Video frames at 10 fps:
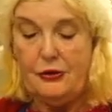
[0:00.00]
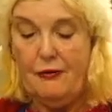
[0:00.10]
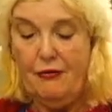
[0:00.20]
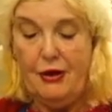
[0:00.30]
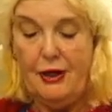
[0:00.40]
to
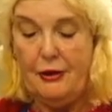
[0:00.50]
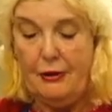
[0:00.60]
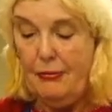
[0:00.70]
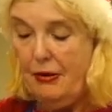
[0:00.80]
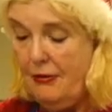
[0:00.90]
find
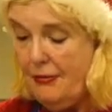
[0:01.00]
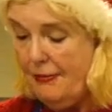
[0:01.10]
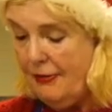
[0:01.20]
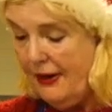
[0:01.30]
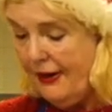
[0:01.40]
them. I
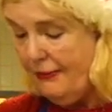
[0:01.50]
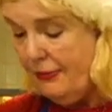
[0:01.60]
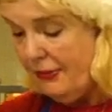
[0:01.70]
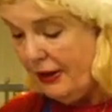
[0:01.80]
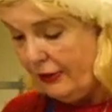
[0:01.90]
remember that.
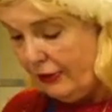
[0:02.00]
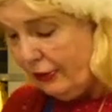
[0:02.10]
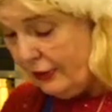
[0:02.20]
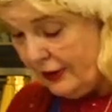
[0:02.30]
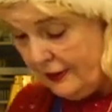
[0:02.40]
Oh my
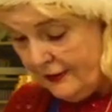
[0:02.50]
God.